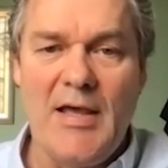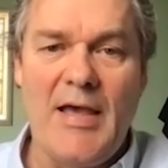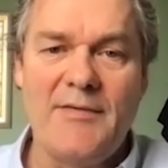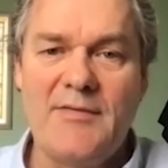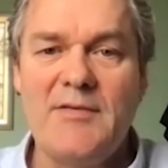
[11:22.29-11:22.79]

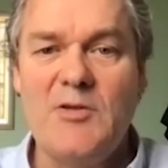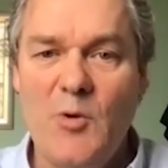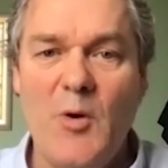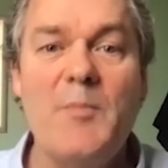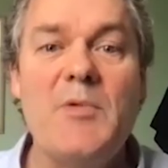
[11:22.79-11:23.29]
as
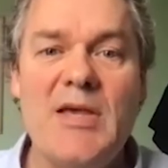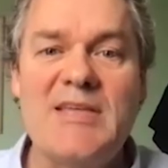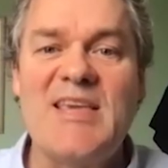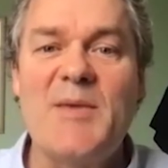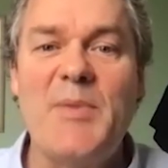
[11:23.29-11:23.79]

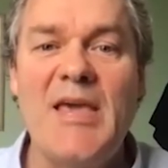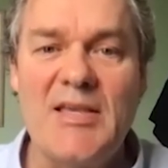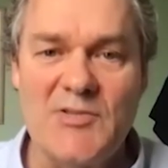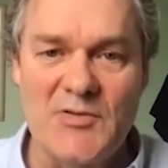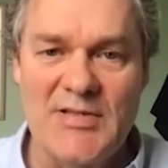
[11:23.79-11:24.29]
he
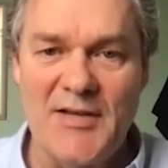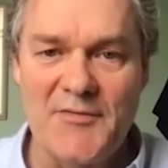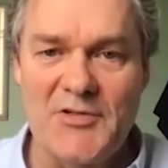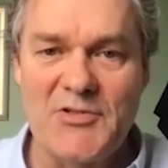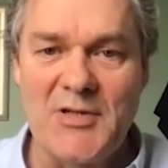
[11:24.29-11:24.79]
appears on television.